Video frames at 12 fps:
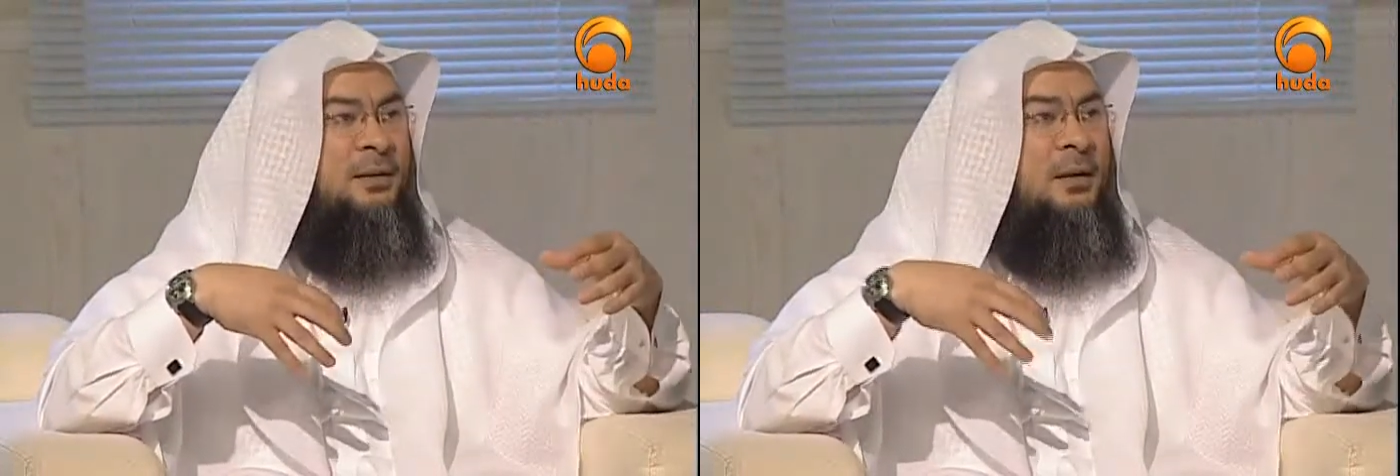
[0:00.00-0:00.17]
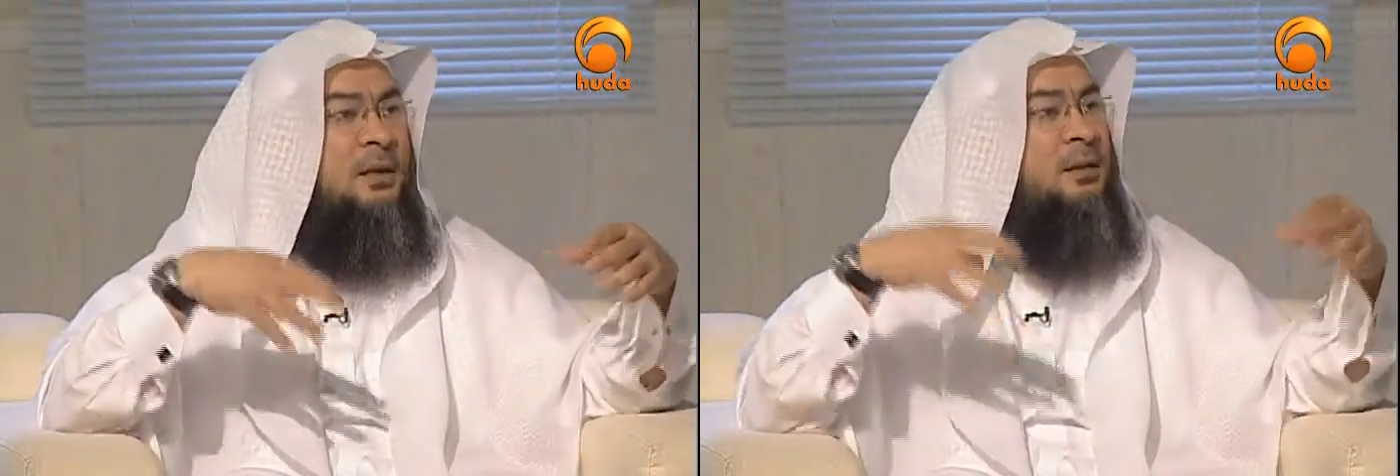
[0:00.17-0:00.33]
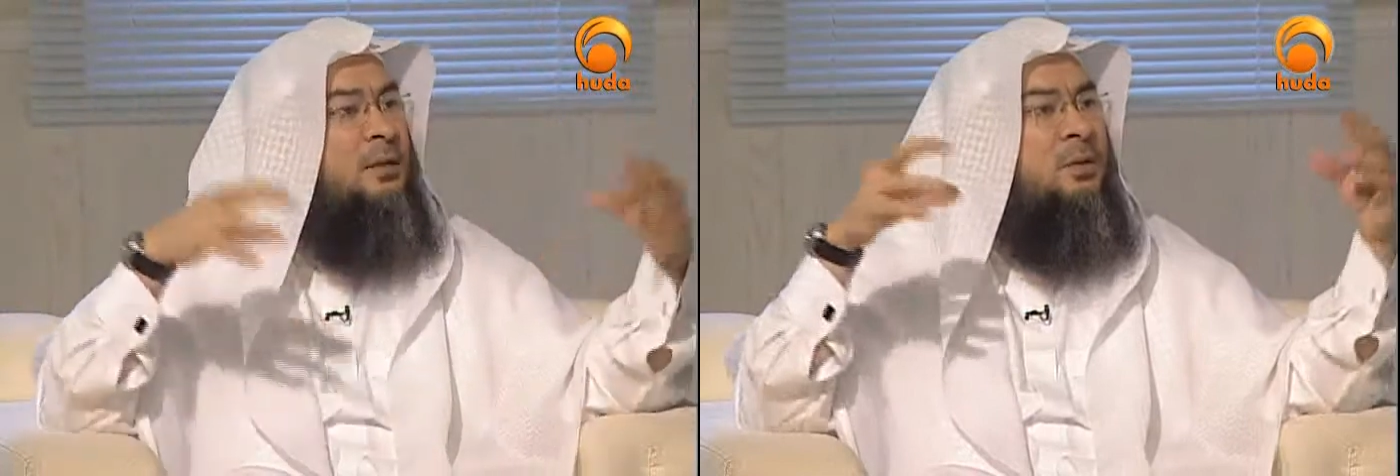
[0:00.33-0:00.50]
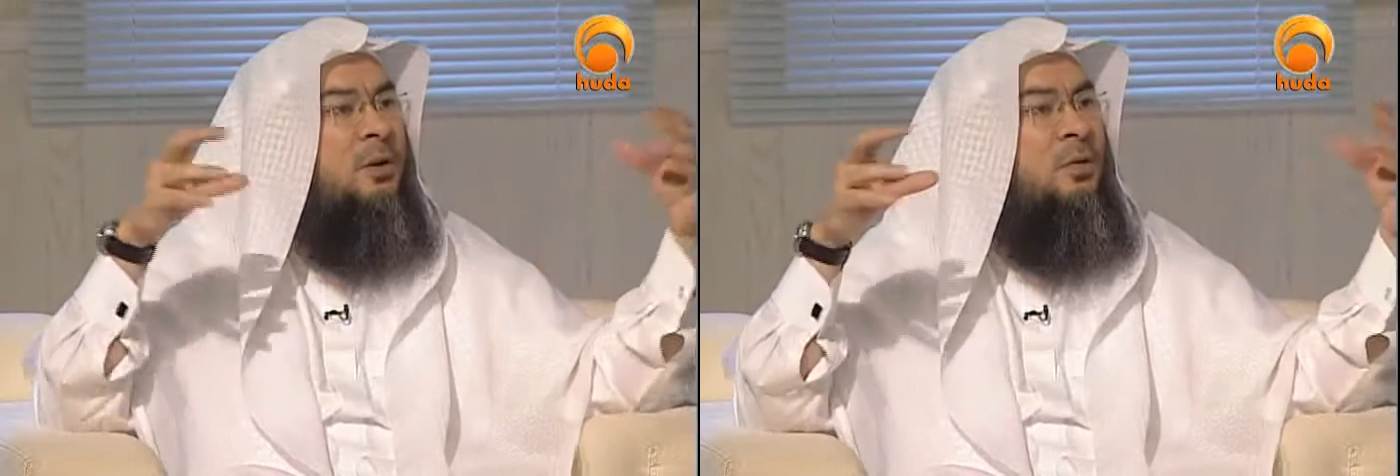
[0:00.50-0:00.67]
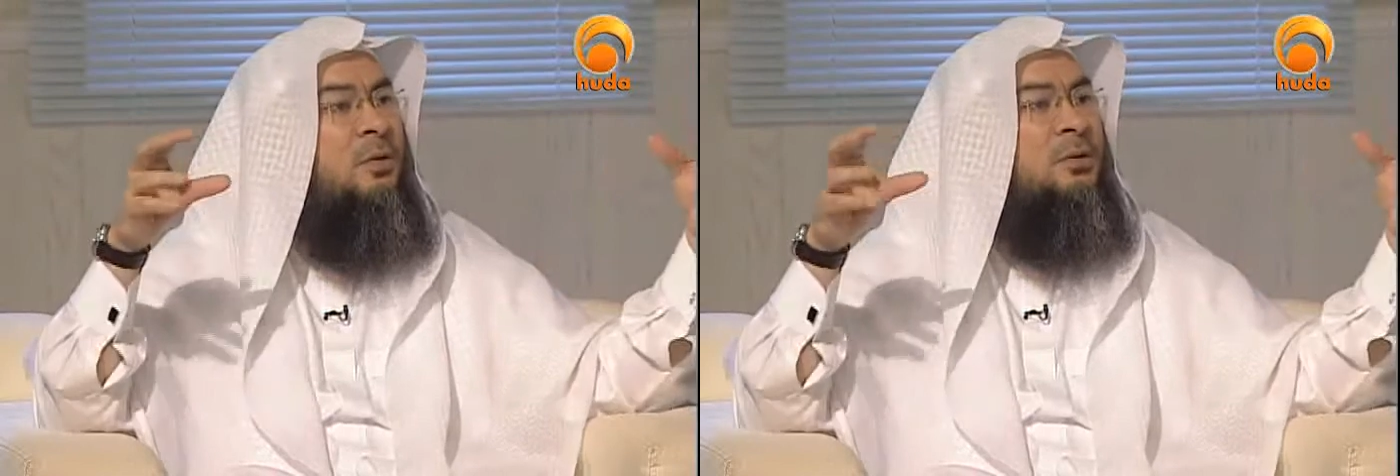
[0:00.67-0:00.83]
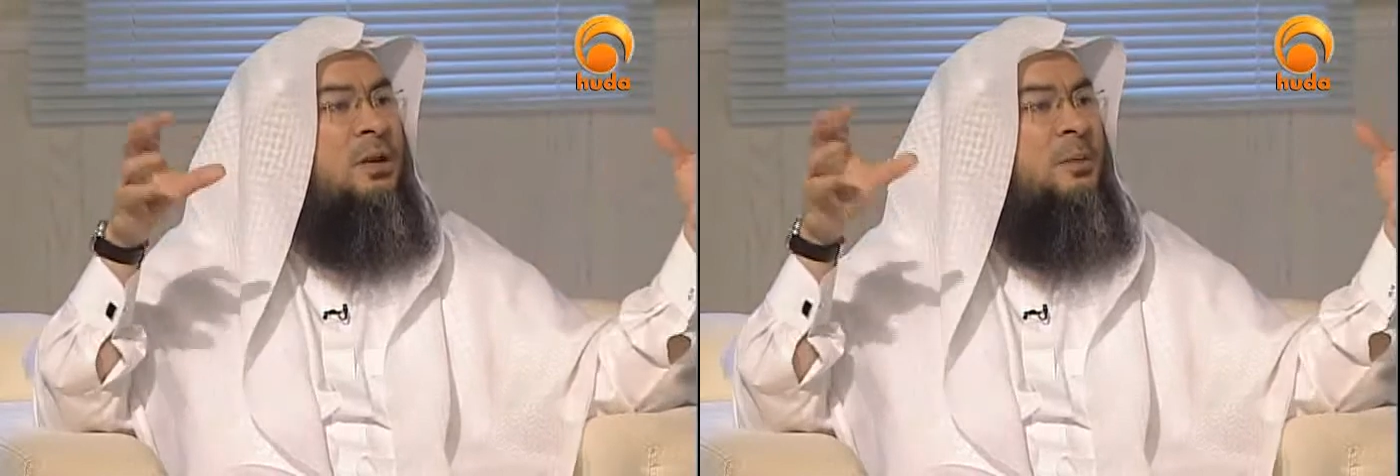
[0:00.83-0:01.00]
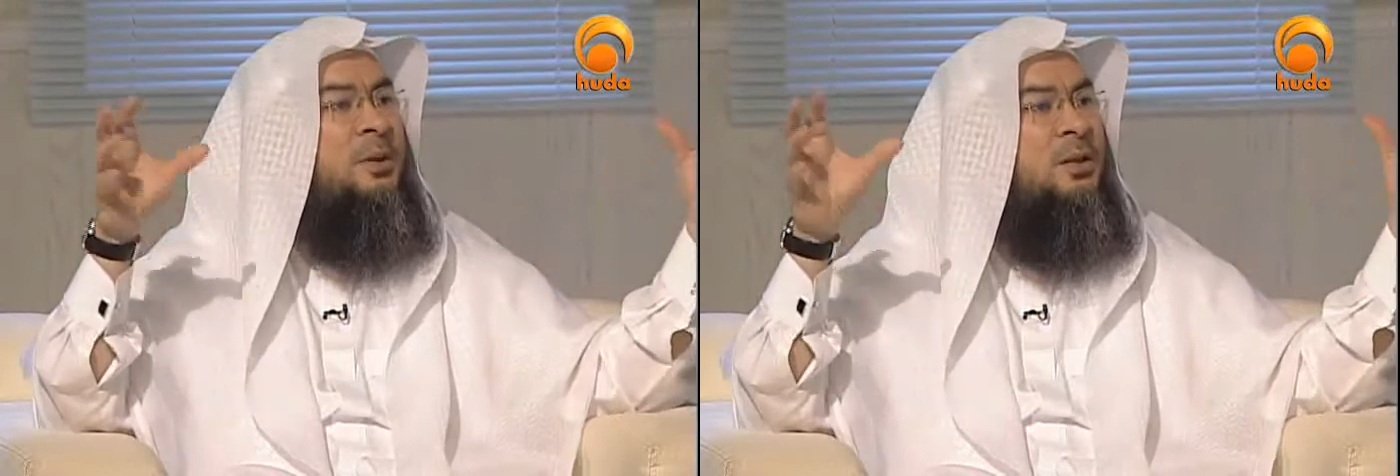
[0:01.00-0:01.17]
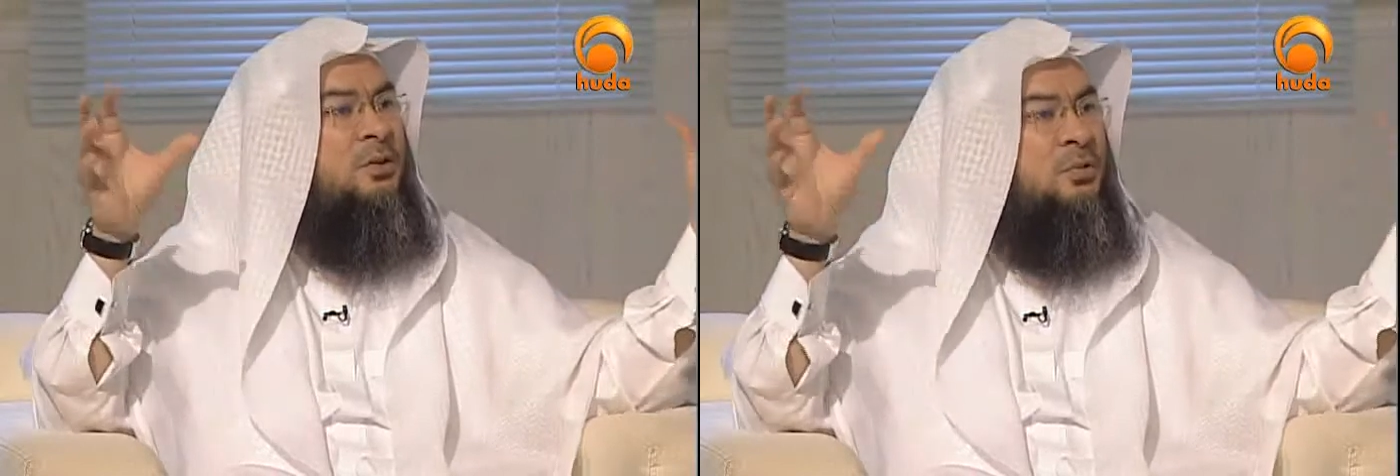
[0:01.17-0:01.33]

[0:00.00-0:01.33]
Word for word: and they were all coming